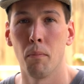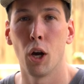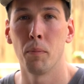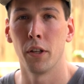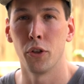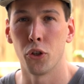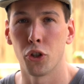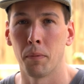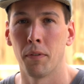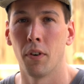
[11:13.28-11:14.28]
The moment a new
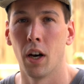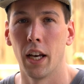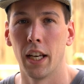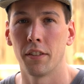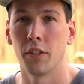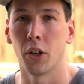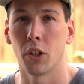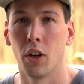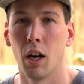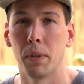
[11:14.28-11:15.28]
Shopify SEO
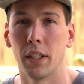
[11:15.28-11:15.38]
client